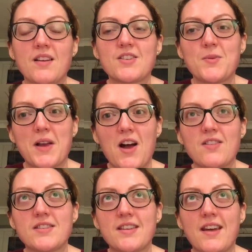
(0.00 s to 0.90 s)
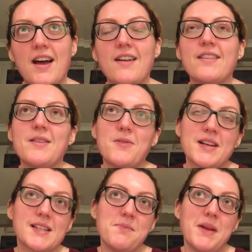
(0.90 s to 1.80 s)
So we got onto that, and then they were
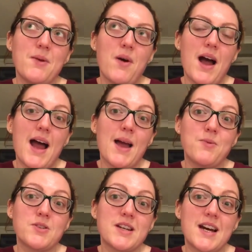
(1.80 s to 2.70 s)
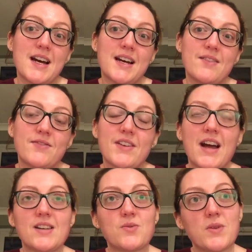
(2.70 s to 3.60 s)
asking me what I would have
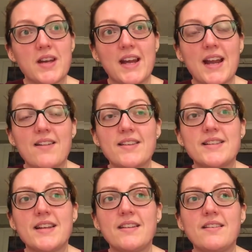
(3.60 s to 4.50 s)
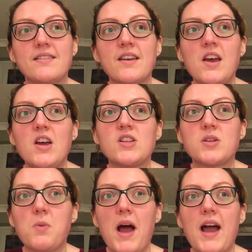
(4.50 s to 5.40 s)
and working out the sins.
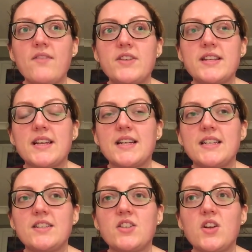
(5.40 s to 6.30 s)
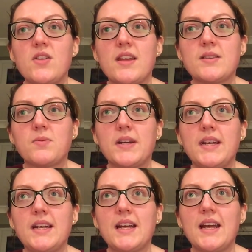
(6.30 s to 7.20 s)
So what I've decided to do this
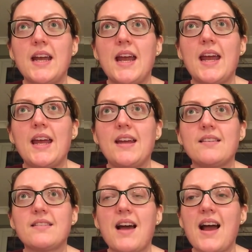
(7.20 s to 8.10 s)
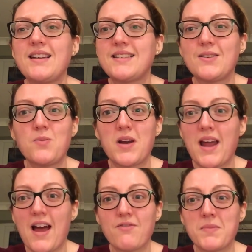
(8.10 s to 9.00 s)
week is, I still want
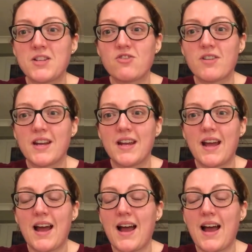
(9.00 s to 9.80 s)
to have my treat.